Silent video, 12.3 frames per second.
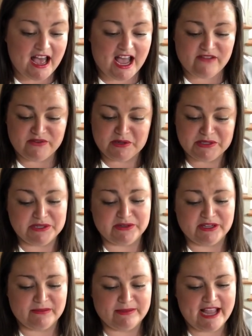I have no doubt you're
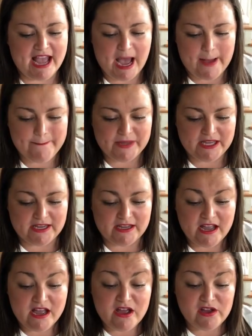gonna be happy.